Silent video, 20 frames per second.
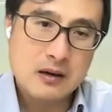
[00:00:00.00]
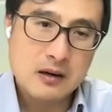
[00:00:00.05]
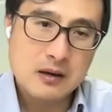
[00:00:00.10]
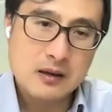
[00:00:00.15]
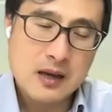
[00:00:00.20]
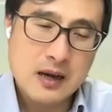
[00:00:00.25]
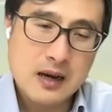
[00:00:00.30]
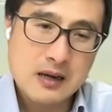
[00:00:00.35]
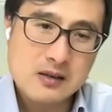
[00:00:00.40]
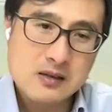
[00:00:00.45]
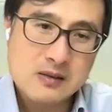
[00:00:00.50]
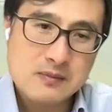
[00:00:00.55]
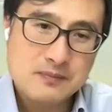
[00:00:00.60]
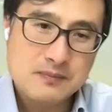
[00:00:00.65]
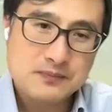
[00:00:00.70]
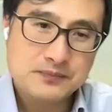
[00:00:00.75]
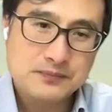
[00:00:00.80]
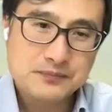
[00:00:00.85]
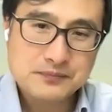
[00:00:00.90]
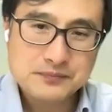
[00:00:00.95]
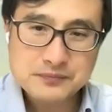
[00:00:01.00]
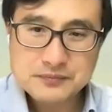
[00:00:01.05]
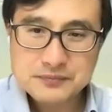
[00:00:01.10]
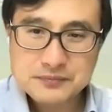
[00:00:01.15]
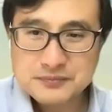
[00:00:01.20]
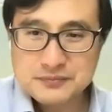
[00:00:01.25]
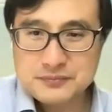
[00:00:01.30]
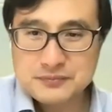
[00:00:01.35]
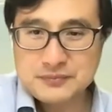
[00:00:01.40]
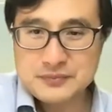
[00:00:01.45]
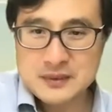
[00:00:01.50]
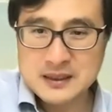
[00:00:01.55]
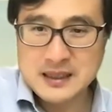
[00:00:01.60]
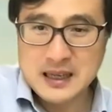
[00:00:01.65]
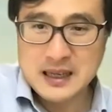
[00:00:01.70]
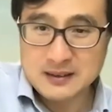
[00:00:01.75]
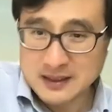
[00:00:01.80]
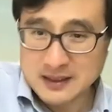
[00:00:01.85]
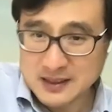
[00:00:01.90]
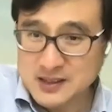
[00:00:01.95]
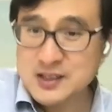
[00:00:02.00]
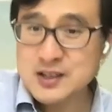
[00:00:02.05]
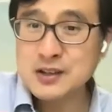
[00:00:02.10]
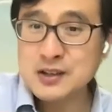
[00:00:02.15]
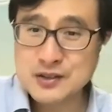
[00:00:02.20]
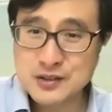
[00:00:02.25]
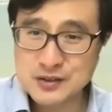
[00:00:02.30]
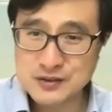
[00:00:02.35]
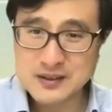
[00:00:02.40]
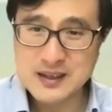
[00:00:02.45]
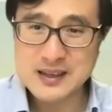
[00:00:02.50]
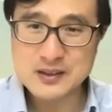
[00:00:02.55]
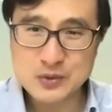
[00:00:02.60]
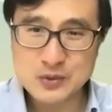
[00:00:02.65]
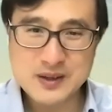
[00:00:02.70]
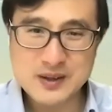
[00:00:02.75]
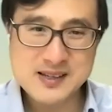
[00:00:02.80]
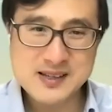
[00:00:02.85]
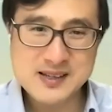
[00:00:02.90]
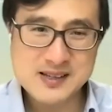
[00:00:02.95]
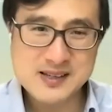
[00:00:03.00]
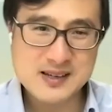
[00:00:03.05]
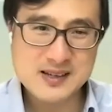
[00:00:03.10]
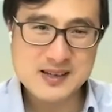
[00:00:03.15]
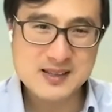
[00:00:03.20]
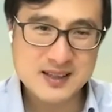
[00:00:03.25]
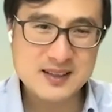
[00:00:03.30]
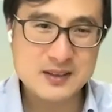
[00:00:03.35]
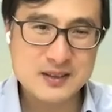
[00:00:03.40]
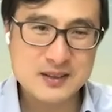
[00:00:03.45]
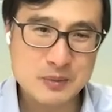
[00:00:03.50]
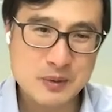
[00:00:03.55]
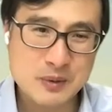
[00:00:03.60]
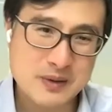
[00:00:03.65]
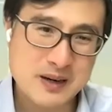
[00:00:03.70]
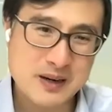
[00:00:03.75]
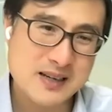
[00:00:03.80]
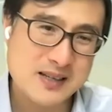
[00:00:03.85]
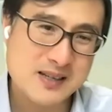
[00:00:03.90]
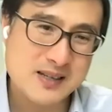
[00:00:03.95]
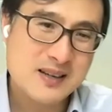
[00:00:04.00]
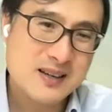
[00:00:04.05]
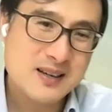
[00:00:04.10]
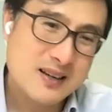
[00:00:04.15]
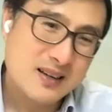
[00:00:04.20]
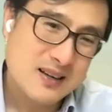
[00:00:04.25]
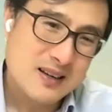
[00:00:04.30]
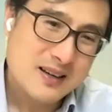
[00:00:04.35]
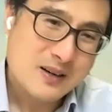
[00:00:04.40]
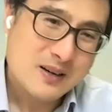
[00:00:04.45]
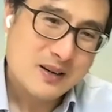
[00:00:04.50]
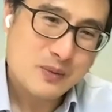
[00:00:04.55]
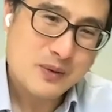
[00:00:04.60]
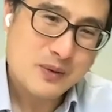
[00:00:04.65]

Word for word: in our lives. Now, let's go to the 2016 Nobel Prize